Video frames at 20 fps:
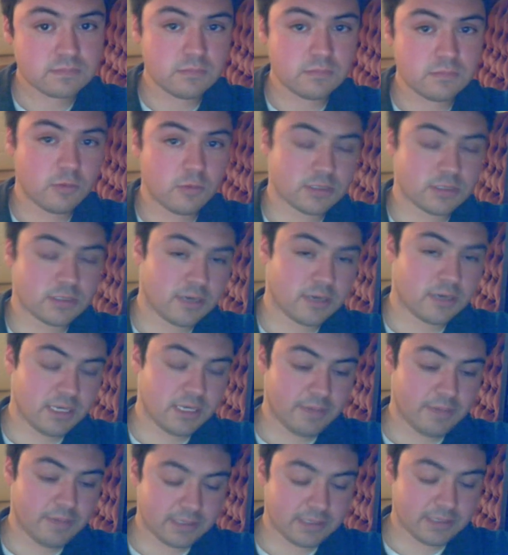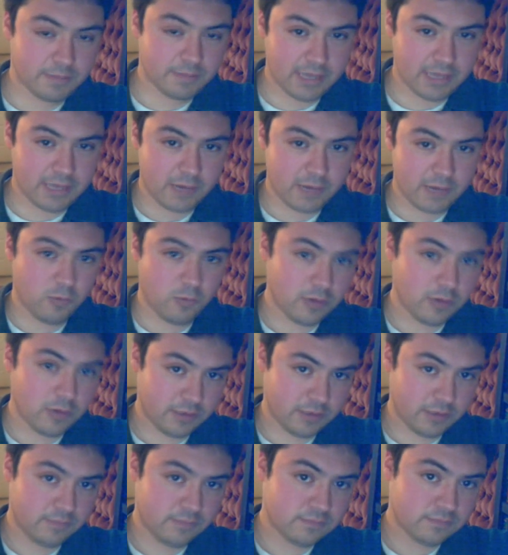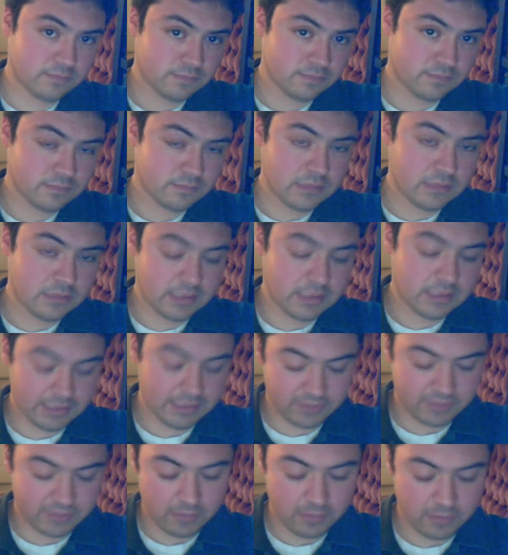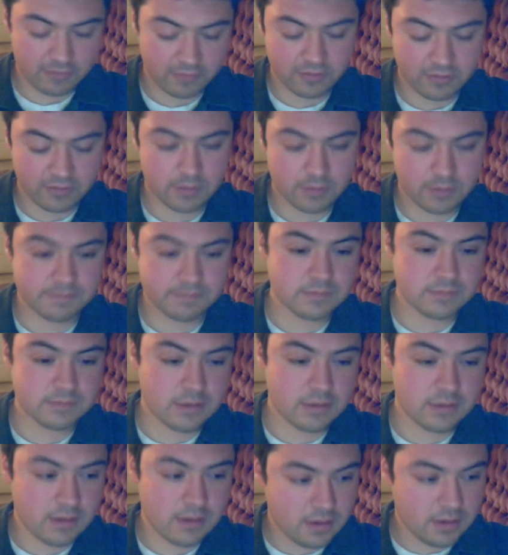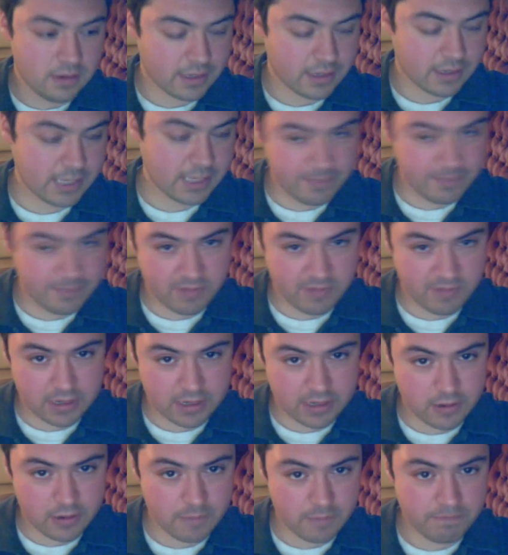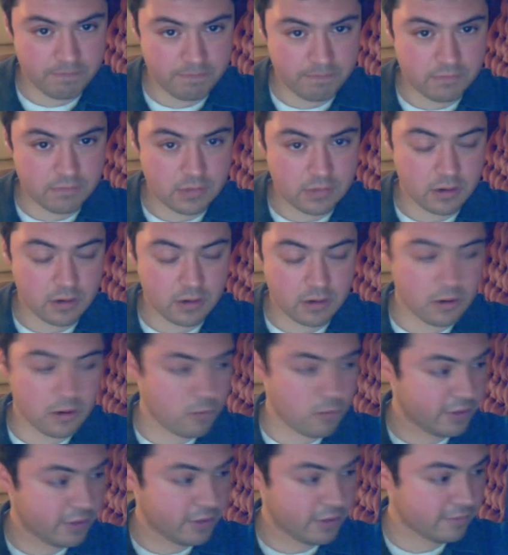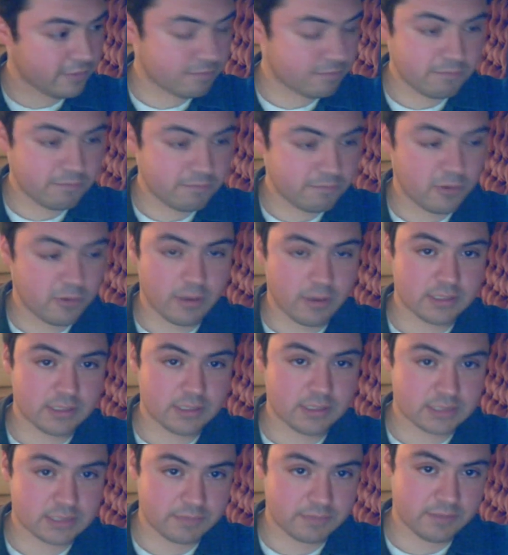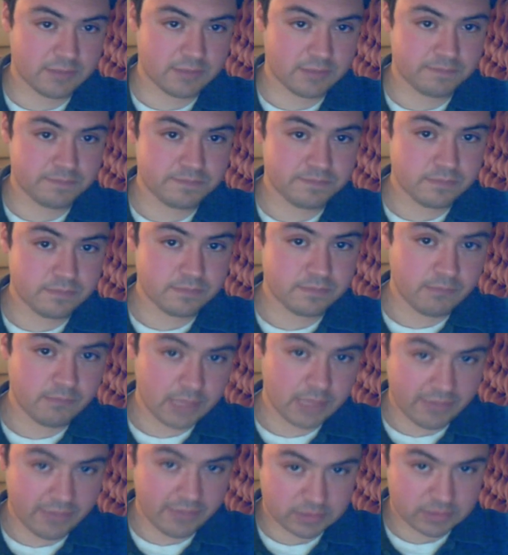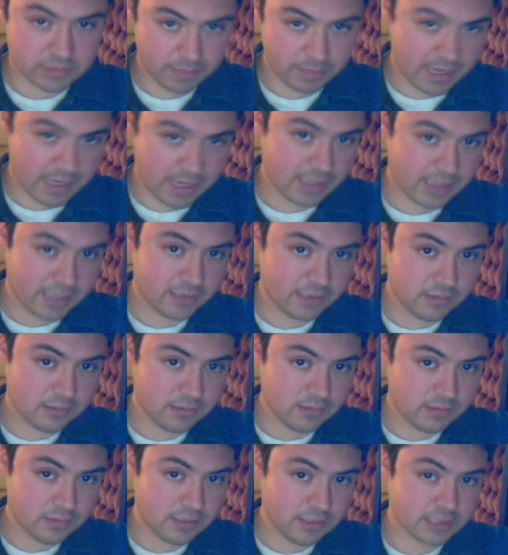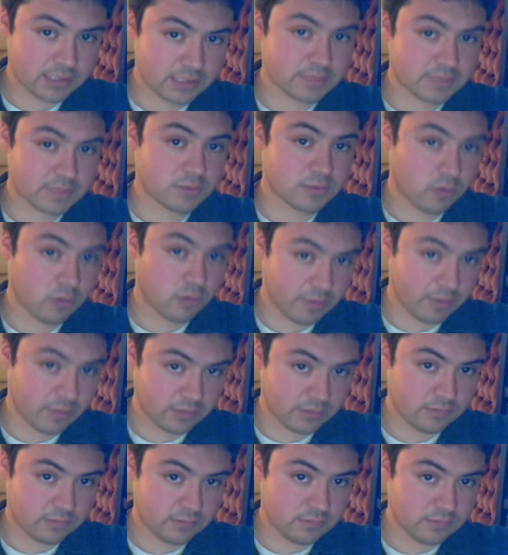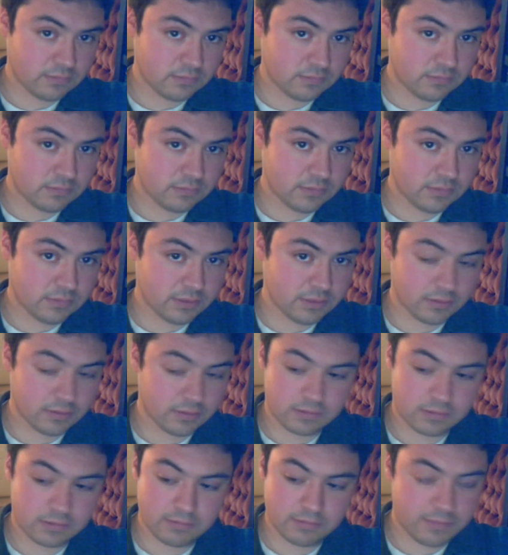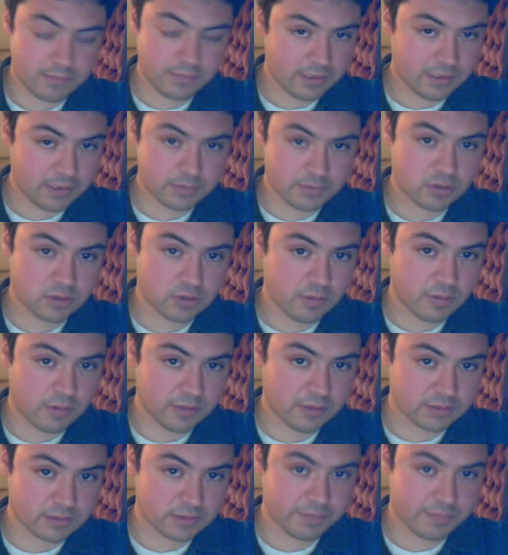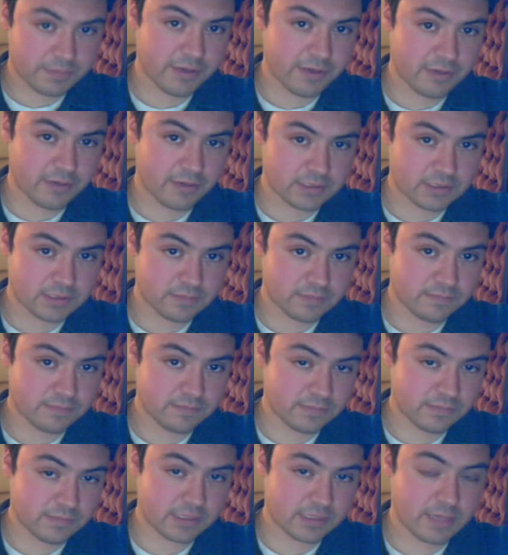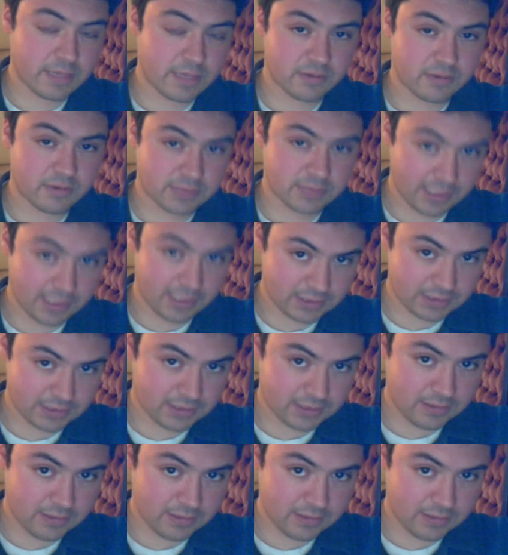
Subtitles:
We're talking about the black wood left over from a campfire or when you're grilling something. If it's black, it's absorbent. It'll absorb all those impurities, the chemical taste.